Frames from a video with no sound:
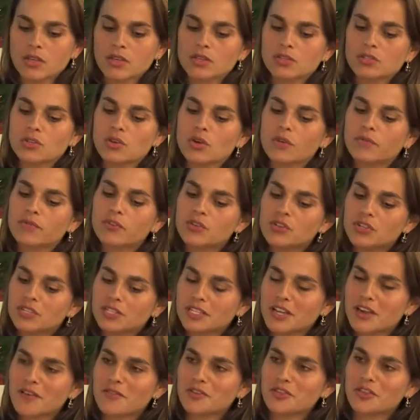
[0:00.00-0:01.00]
So if you
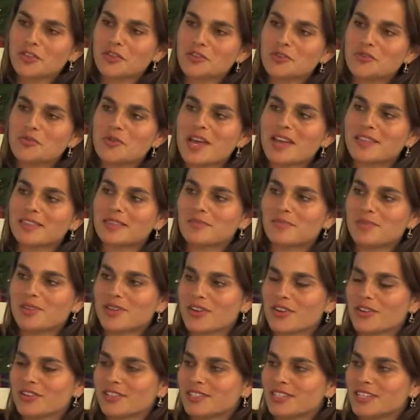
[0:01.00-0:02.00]
discovered that you had the
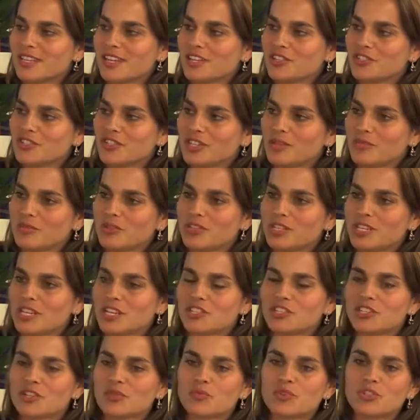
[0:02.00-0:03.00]
BRCA gene
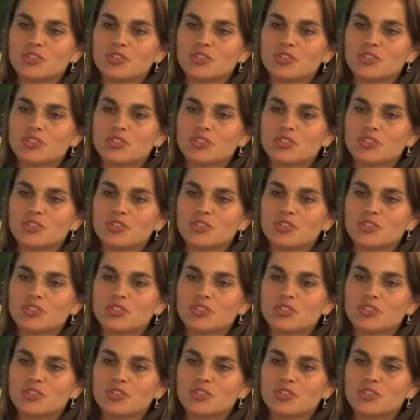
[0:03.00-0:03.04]
mutation,